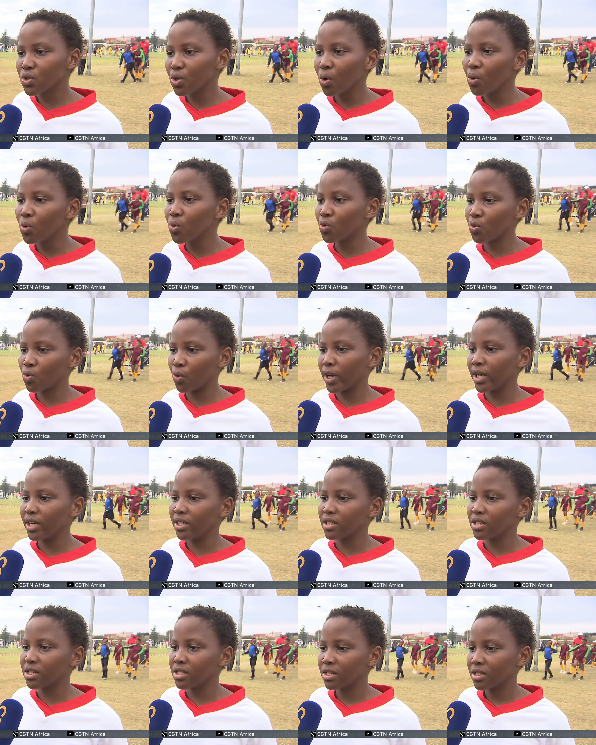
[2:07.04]
so
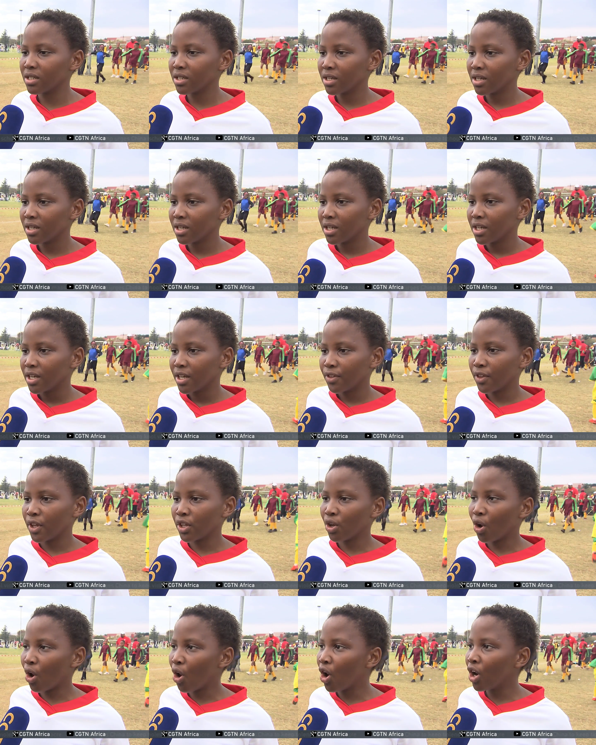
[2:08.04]
great that
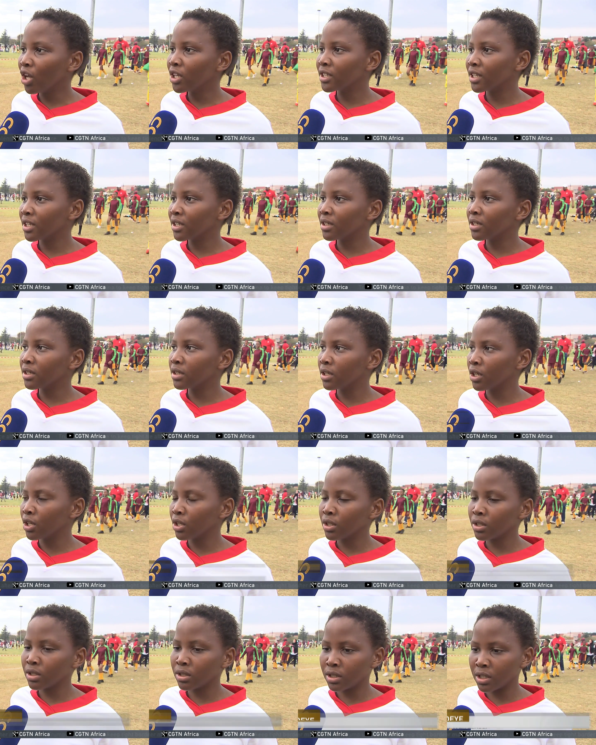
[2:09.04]
all the,
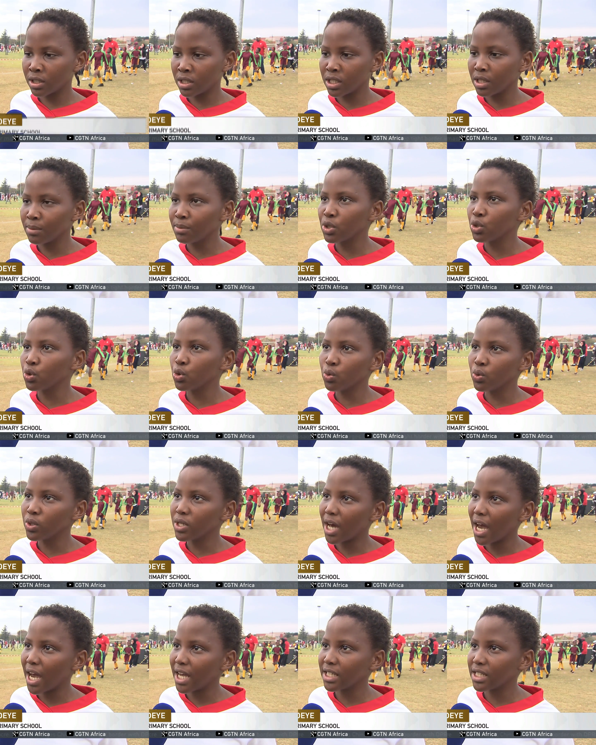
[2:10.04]
the, the teams
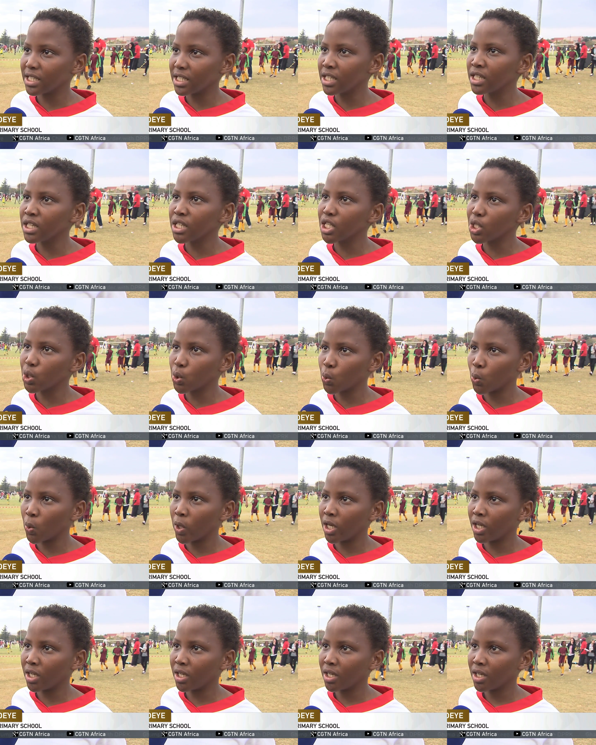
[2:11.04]
unite in this
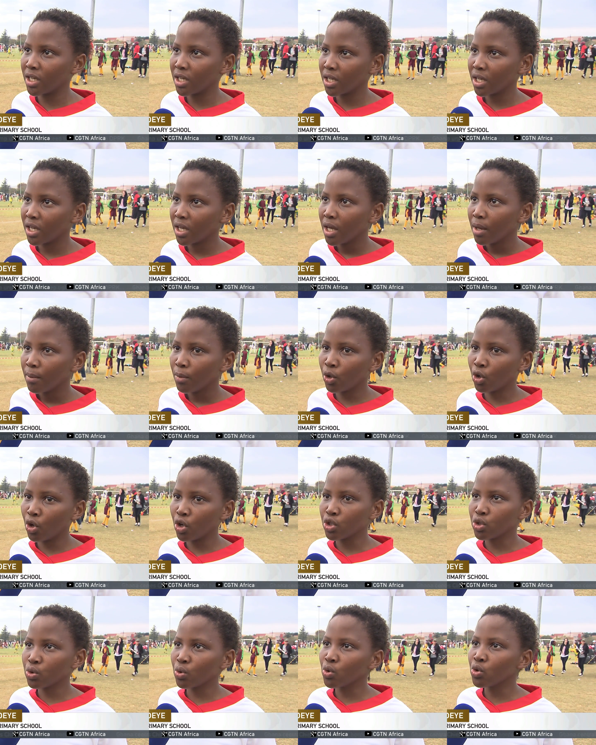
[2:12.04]
way
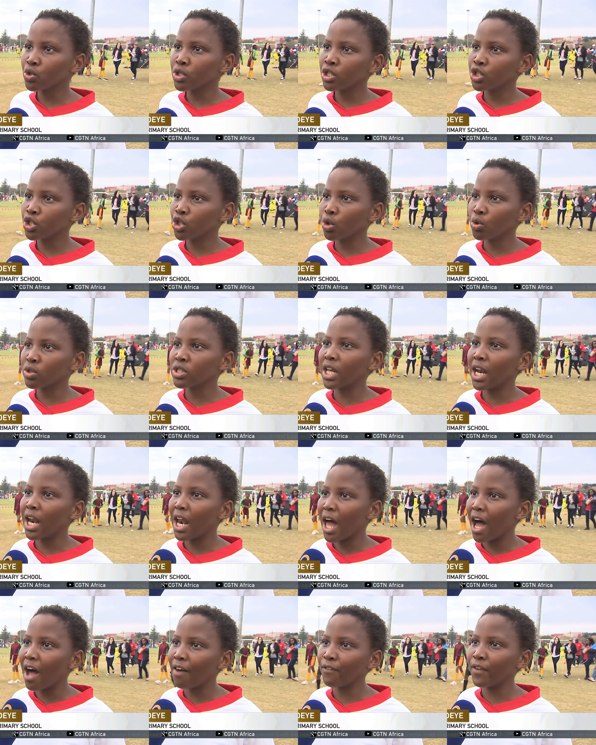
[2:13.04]
because it shows the
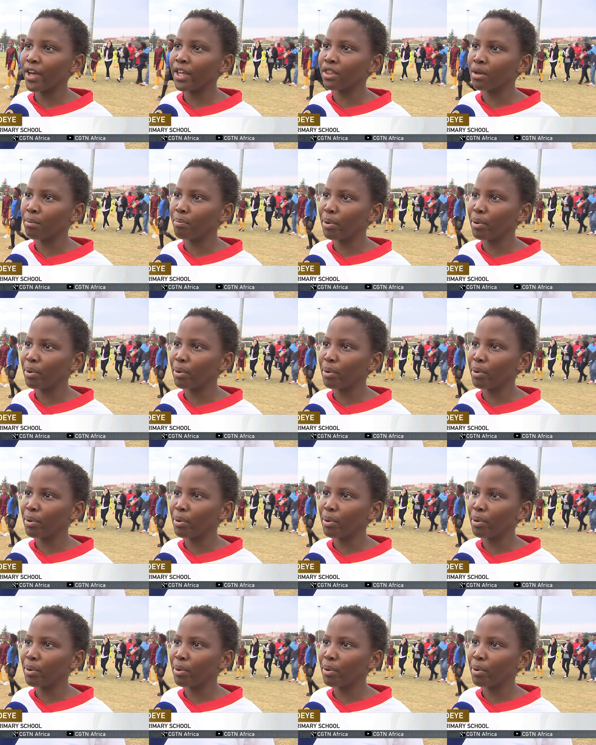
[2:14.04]
love and the